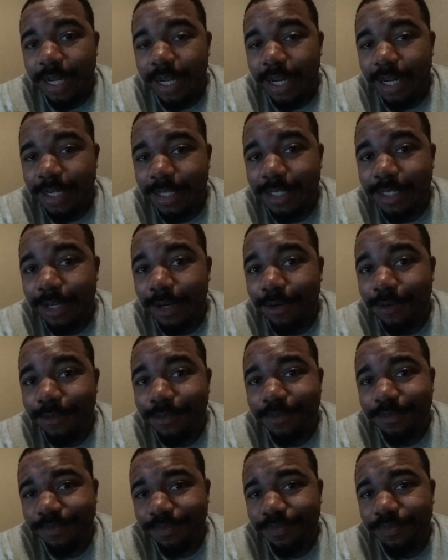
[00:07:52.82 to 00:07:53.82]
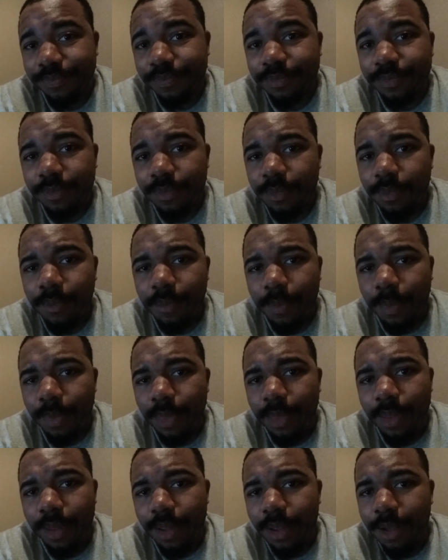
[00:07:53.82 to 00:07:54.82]
And so
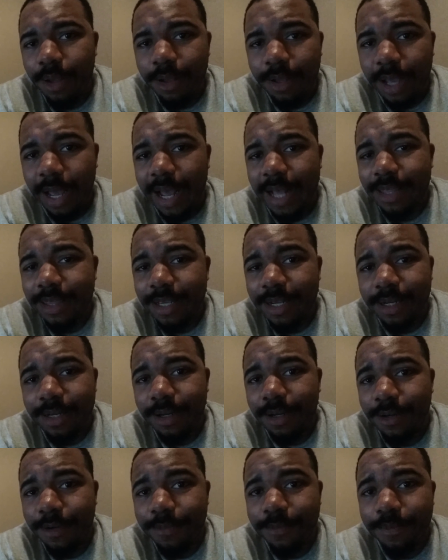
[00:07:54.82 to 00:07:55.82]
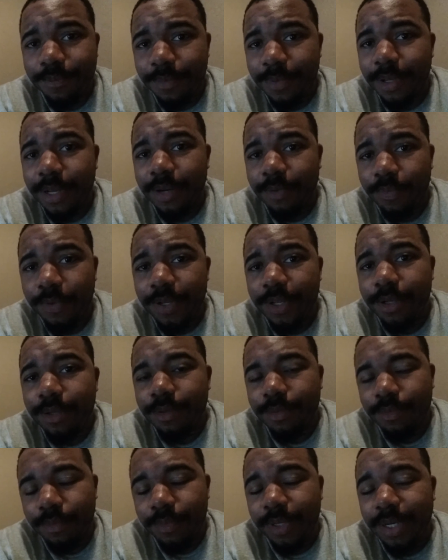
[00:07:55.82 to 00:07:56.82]
I think if we
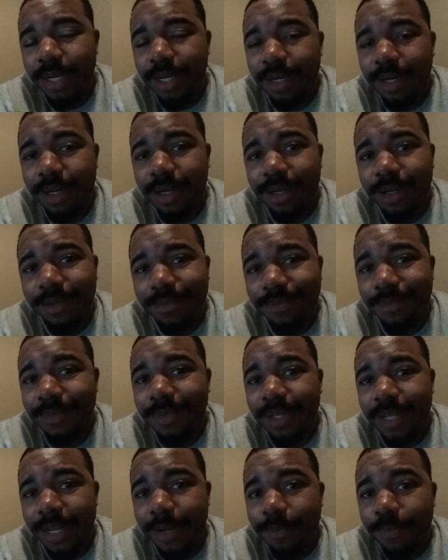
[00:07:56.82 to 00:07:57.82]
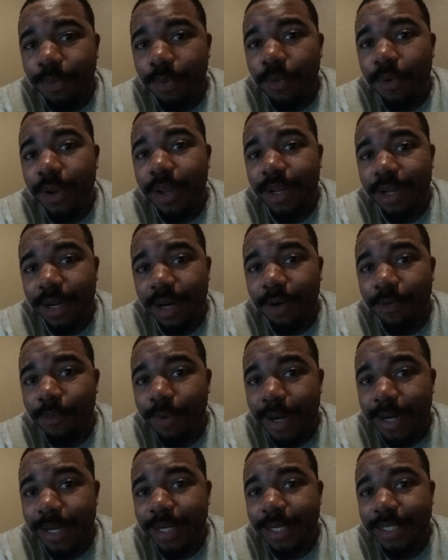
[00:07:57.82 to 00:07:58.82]
need to employ a
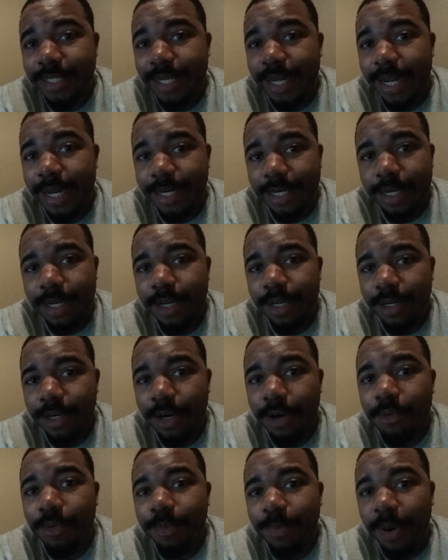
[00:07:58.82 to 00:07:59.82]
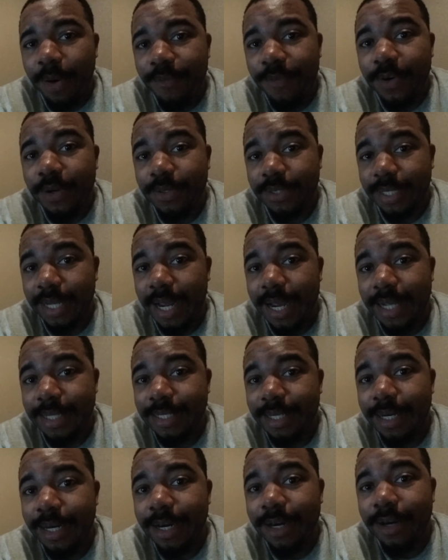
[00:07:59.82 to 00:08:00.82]
running attack, with both of those
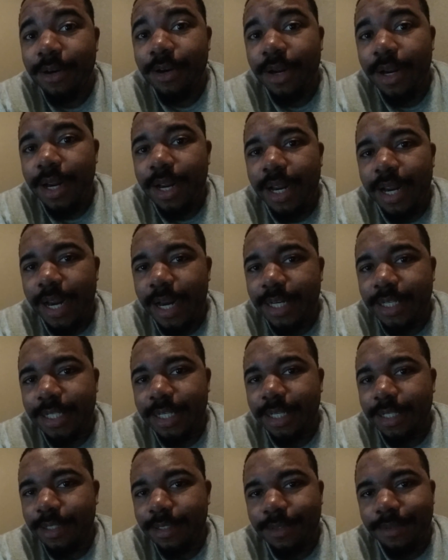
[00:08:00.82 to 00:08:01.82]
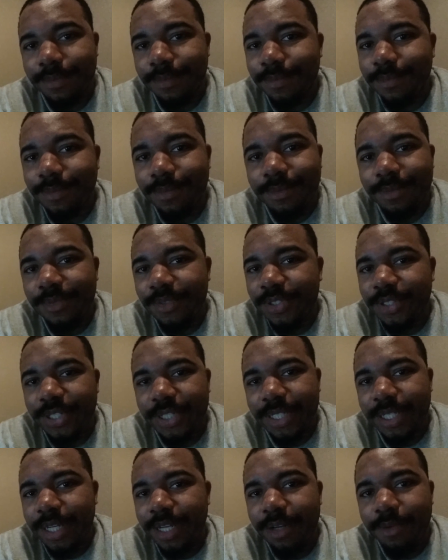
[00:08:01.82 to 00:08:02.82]
guys in there, and just
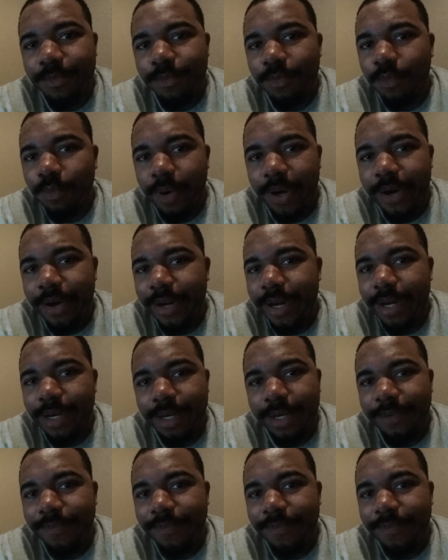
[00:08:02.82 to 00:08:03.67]
keep wearing that